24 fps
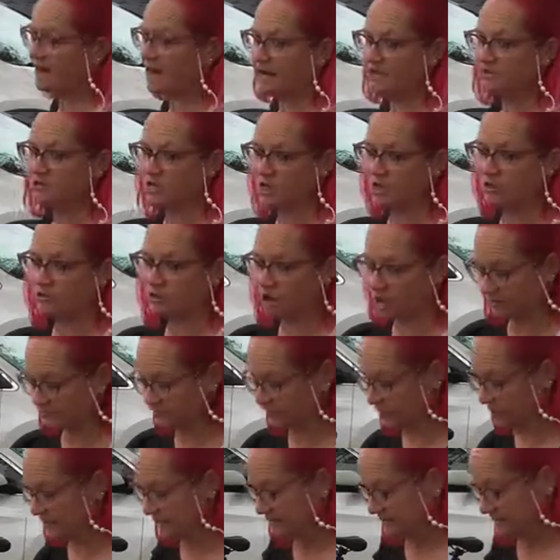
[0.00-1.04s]
a get out of jail
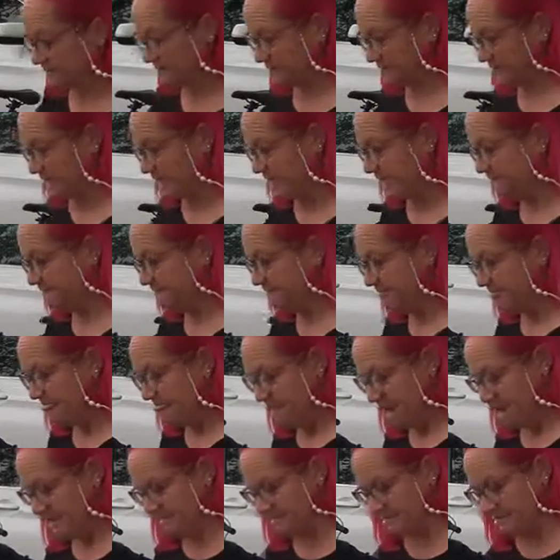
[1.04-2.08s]
card free, okay?
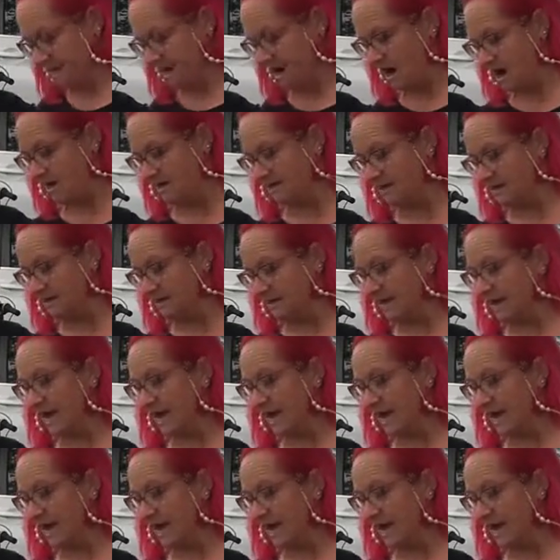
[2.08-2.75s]
It's not,